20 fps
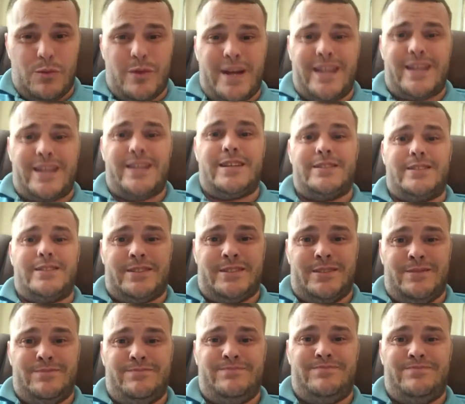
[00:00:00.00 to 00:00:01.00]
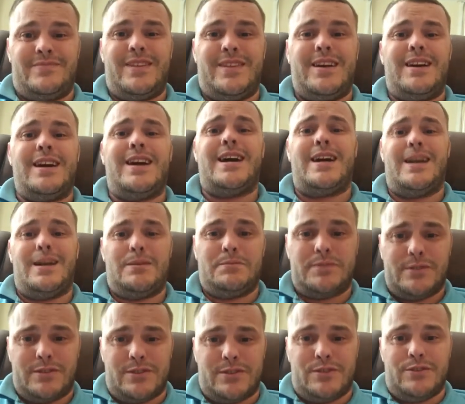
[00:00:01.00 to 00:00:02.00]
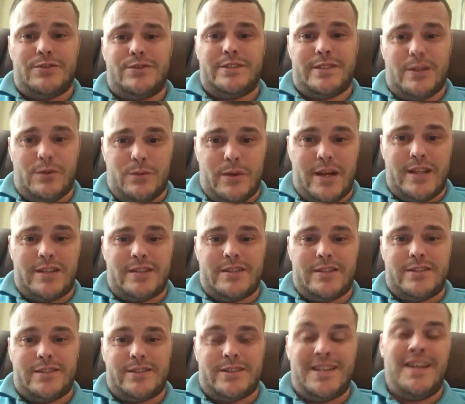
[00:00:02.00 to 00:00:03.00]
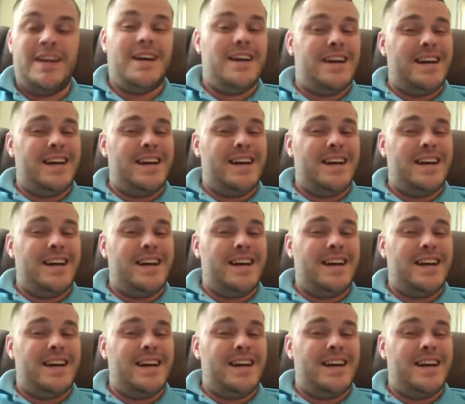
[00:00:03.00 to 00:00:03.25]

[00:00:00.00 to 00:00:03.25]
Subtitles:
wankers, absolutely still wankers.